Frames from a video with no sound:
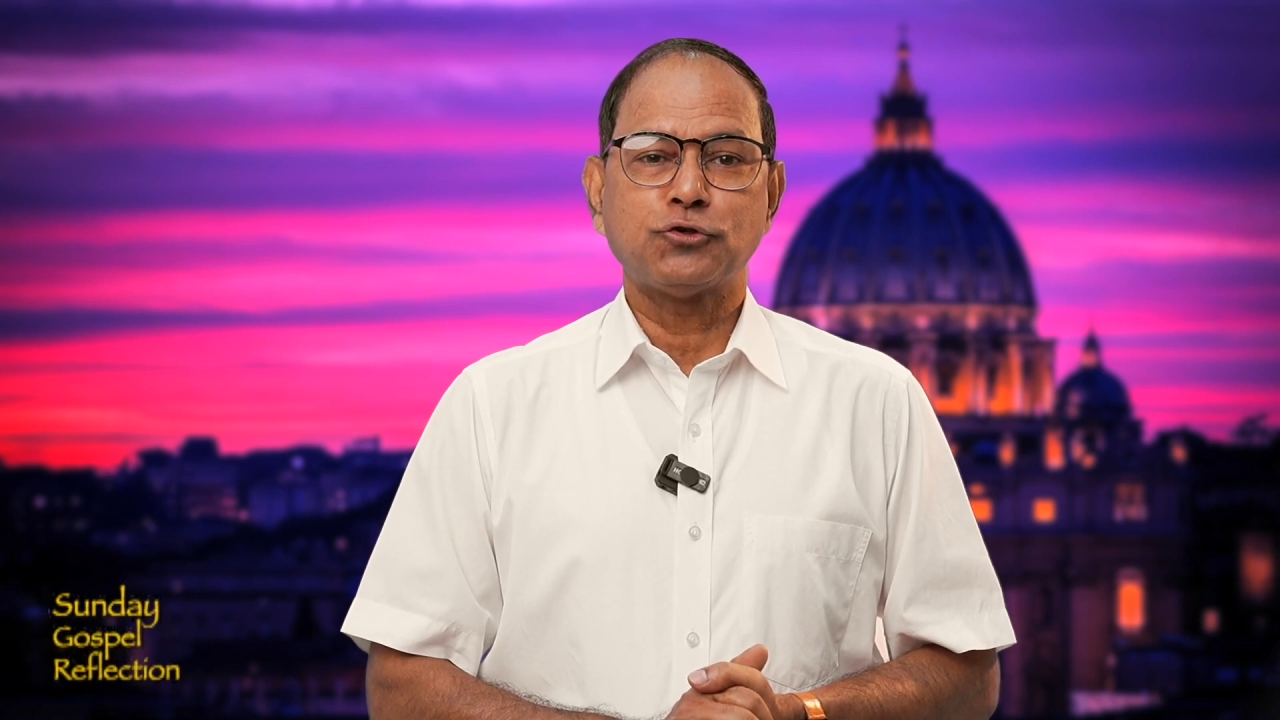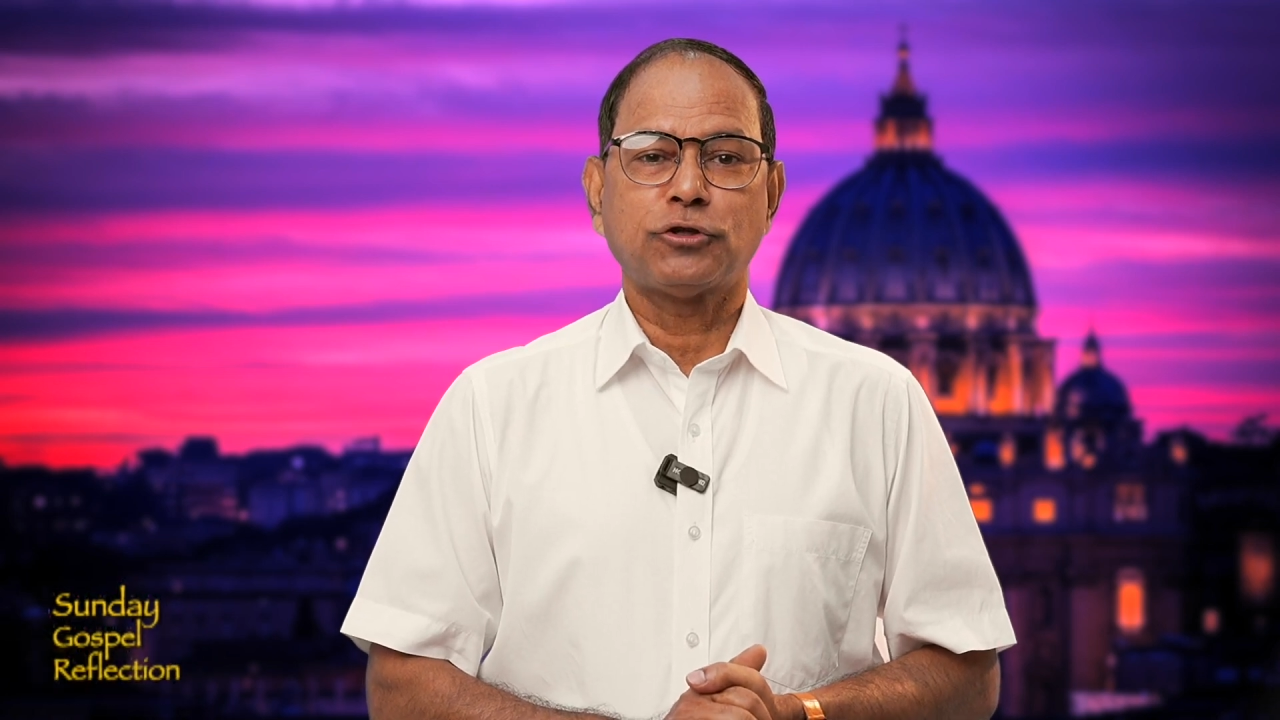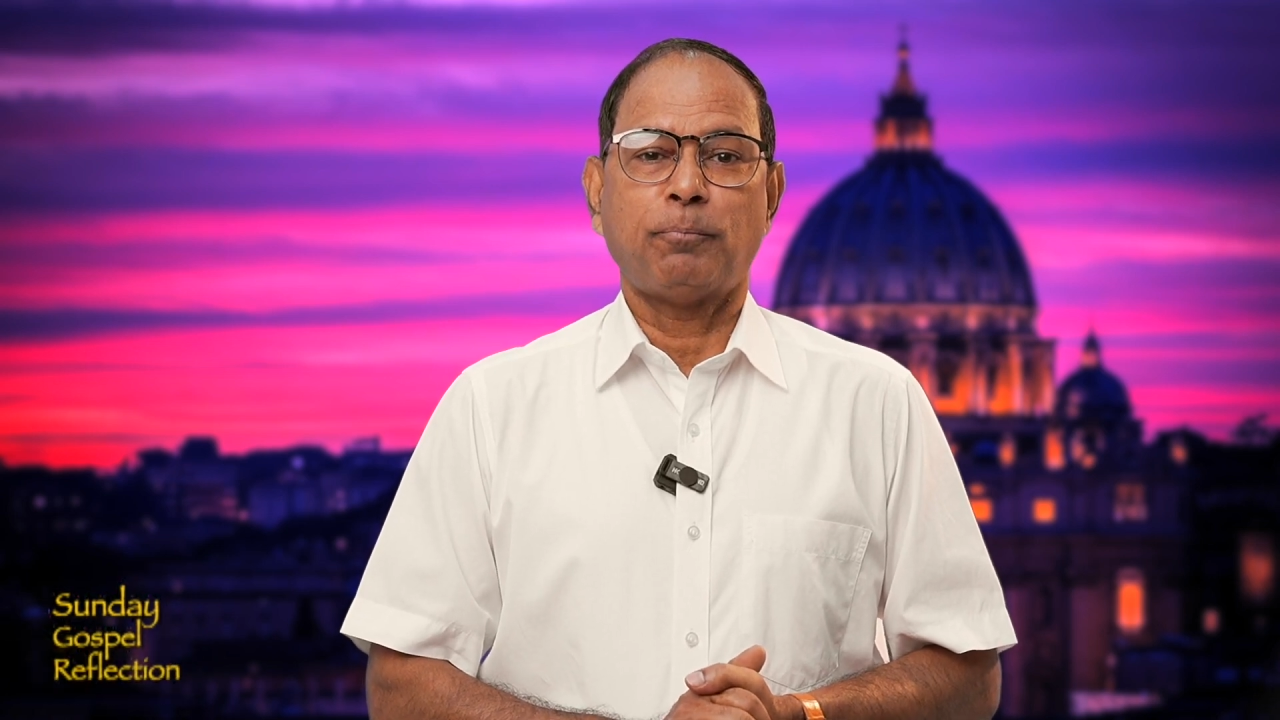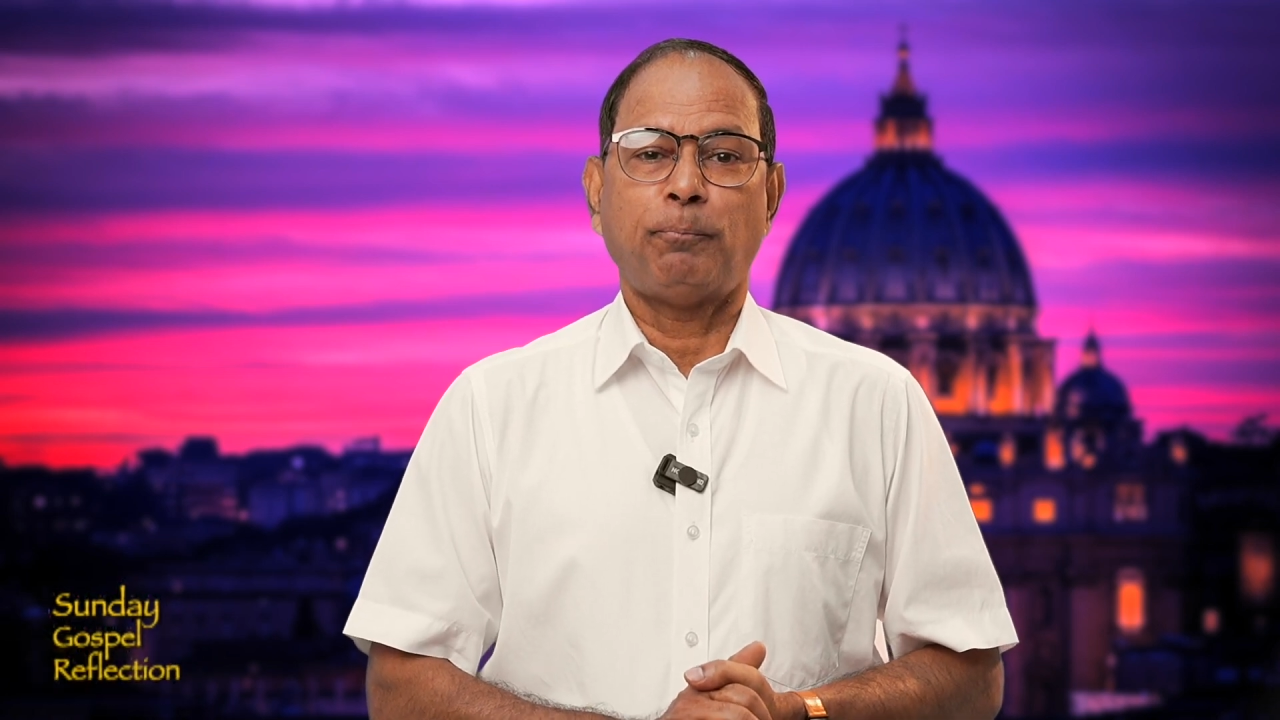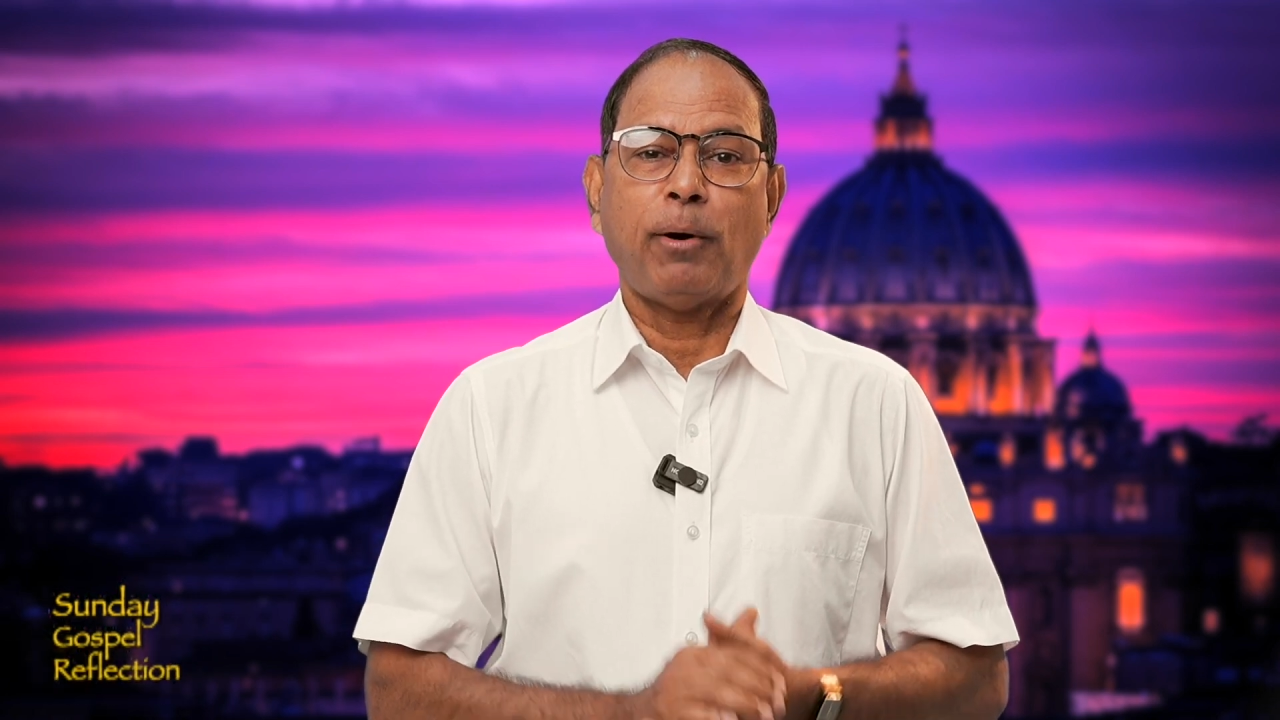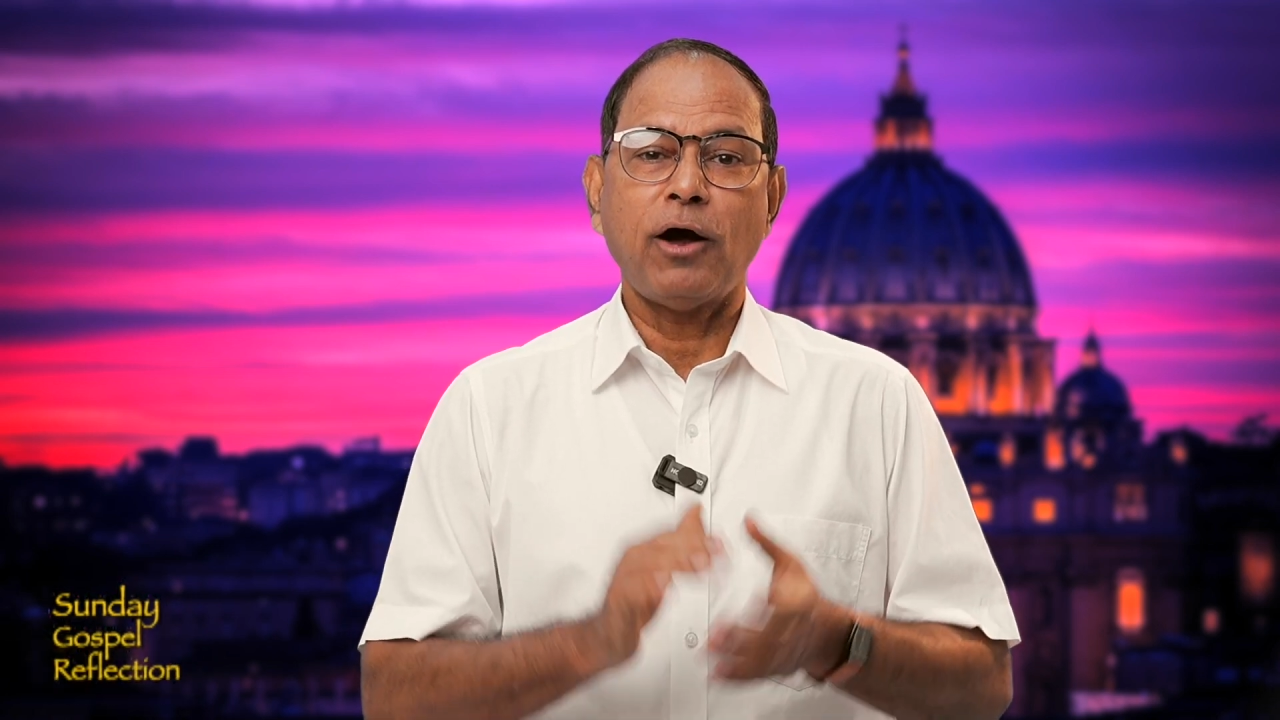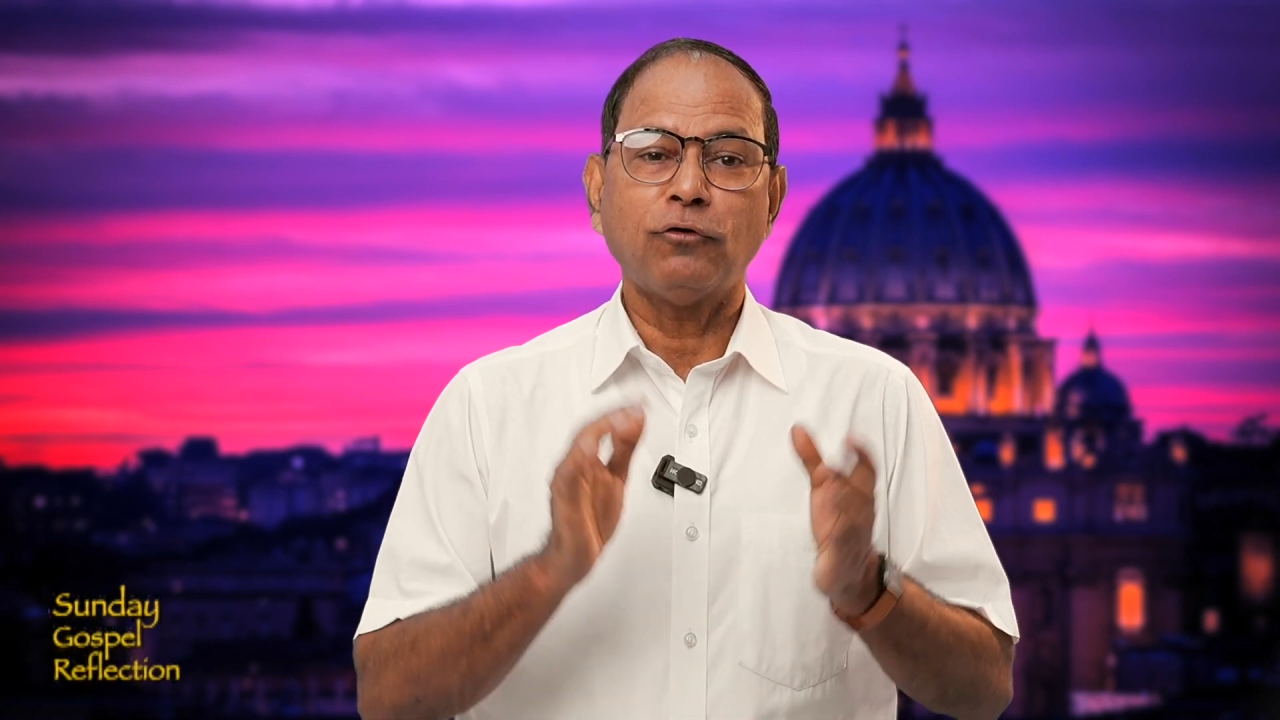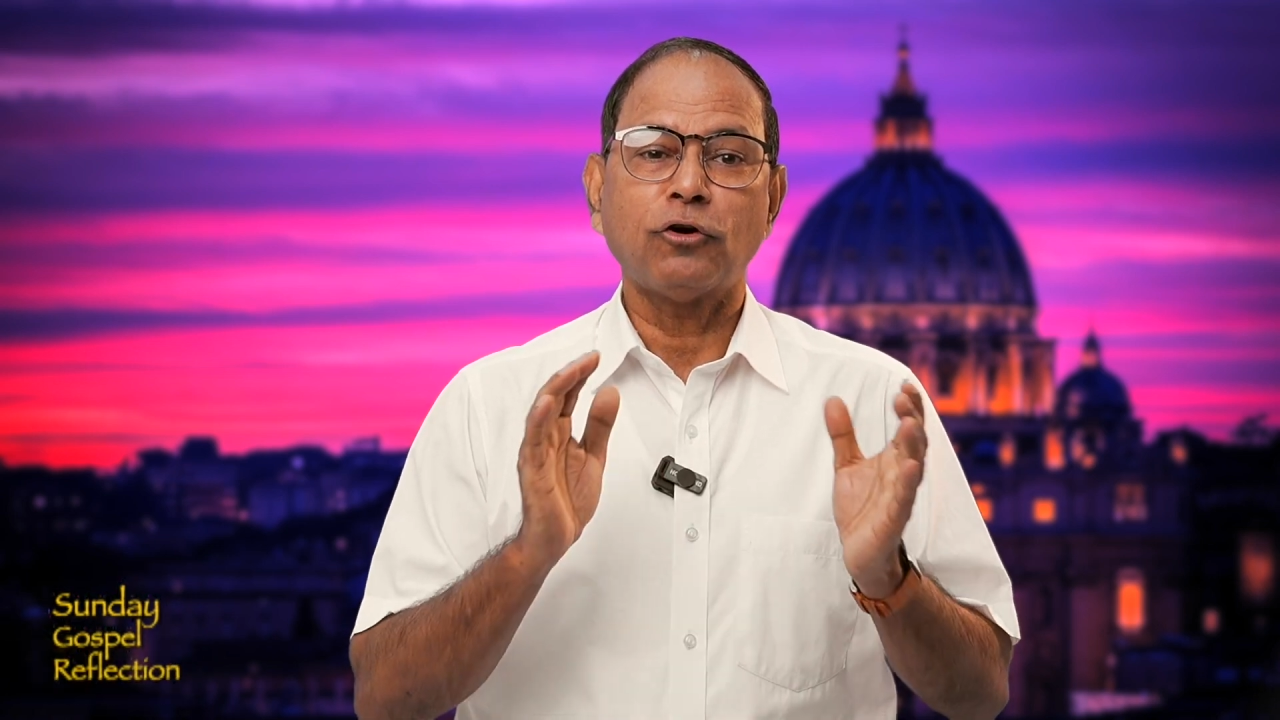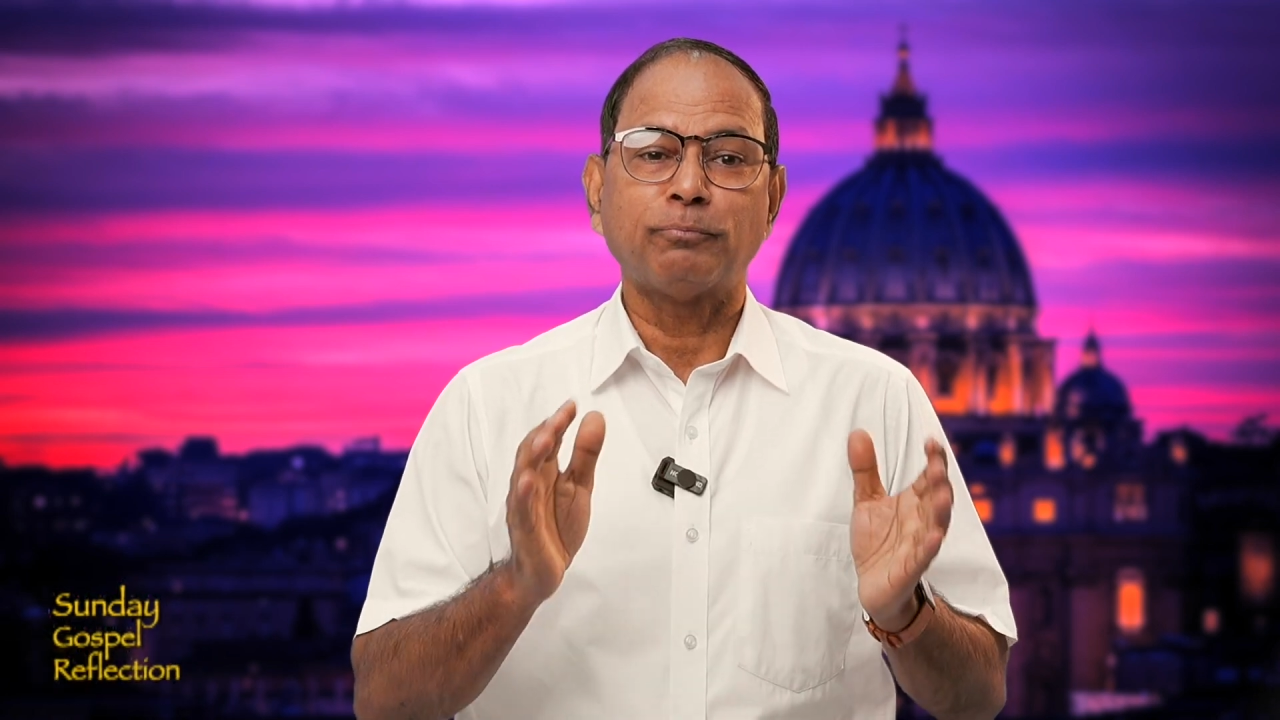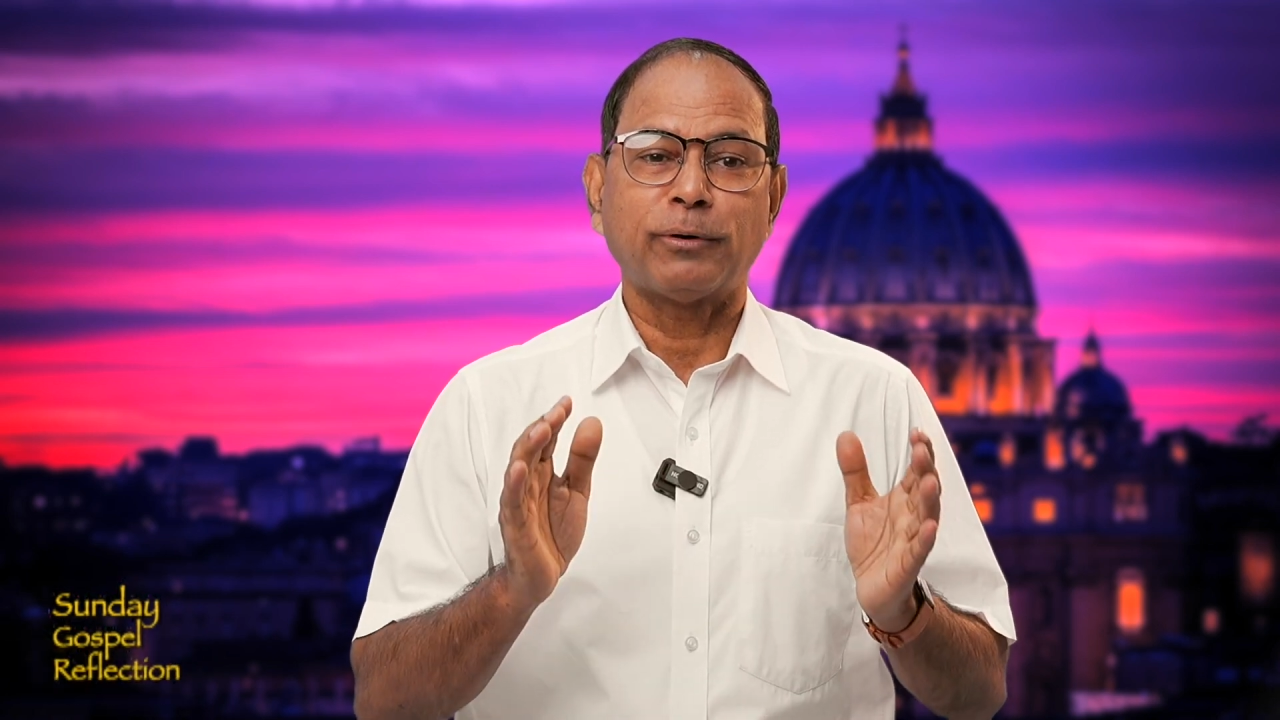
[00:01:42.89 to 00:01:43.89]
to the
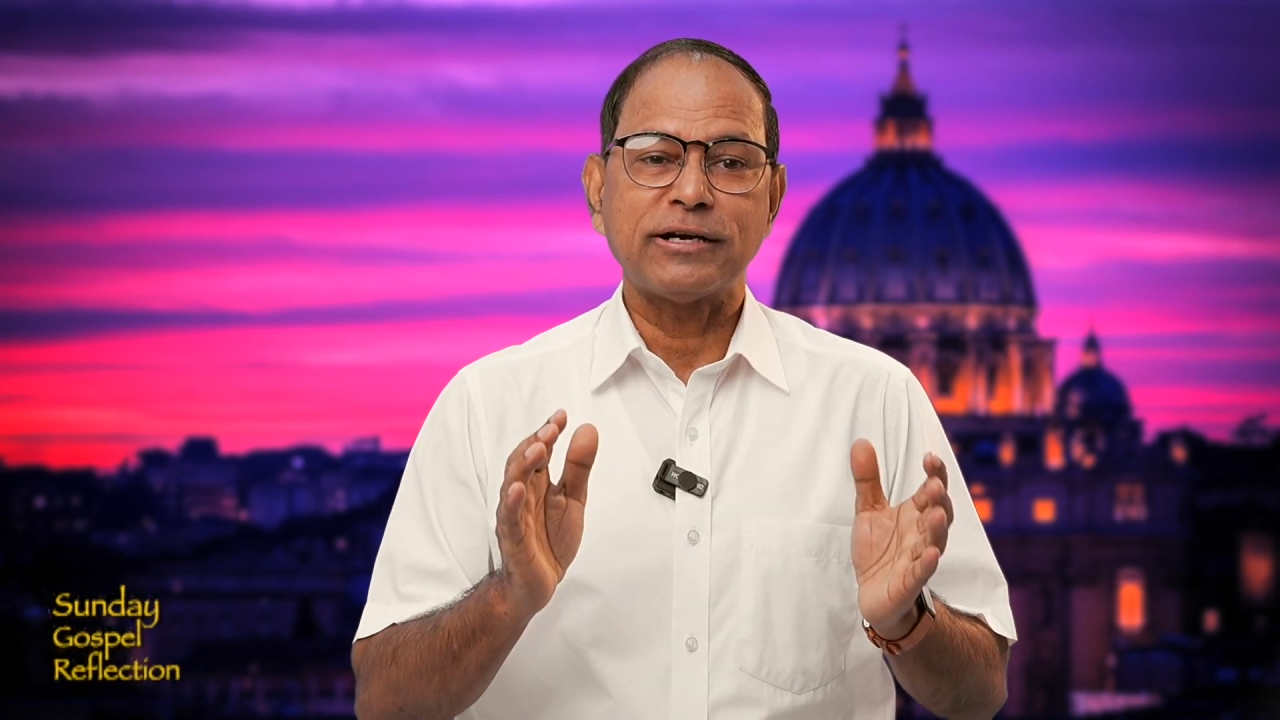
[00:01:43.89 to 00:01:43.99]
power of